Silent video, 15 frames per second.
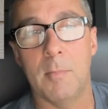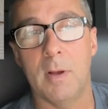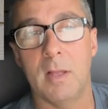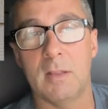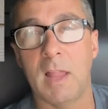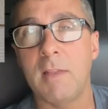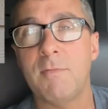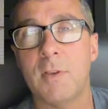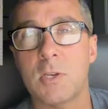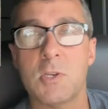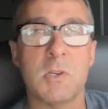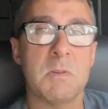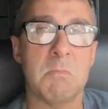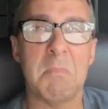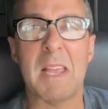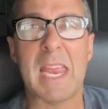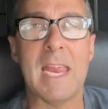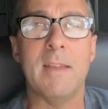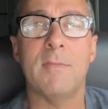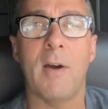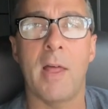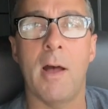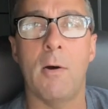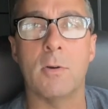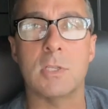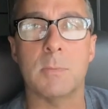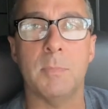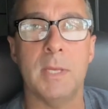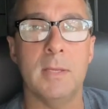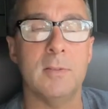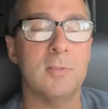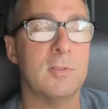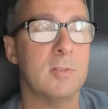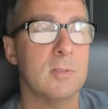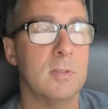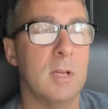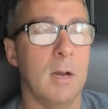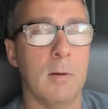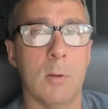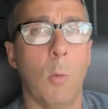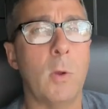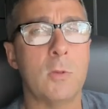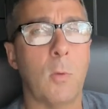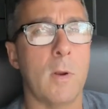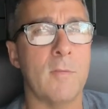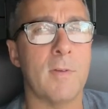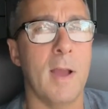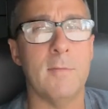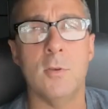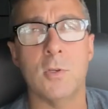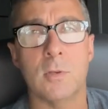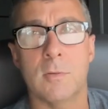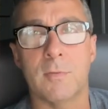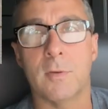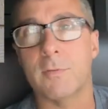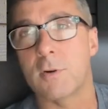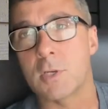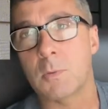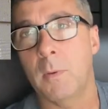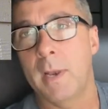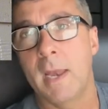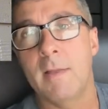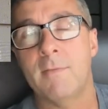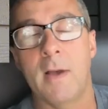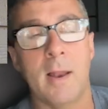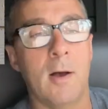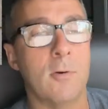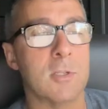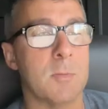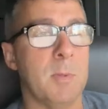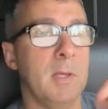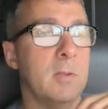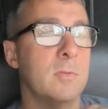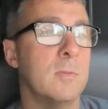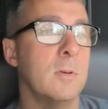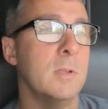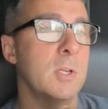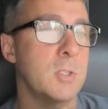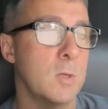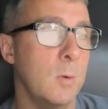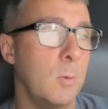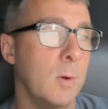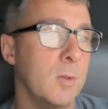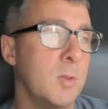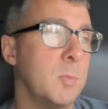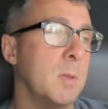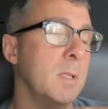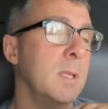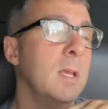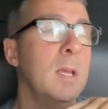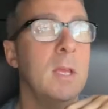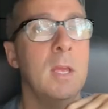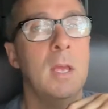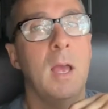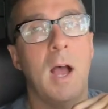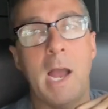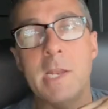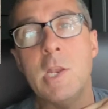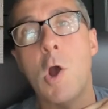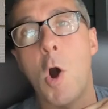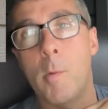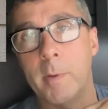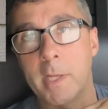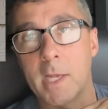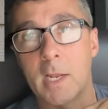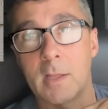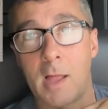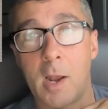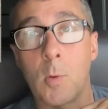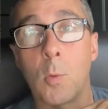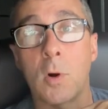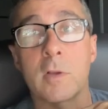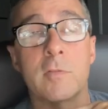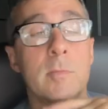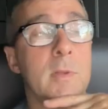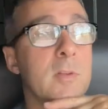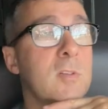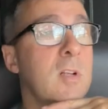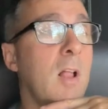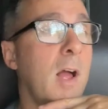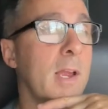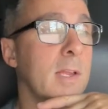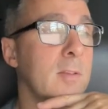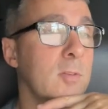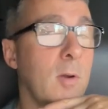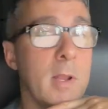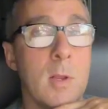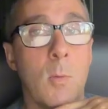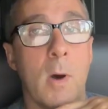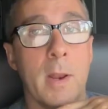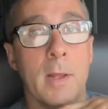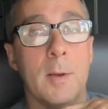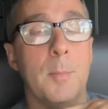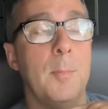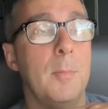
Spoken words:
light fixtures like $85 a piece. $125 usually for the first one, $85 a piece for additional ones. But I know I'm going to get a lot of work from this client, so I didn't want to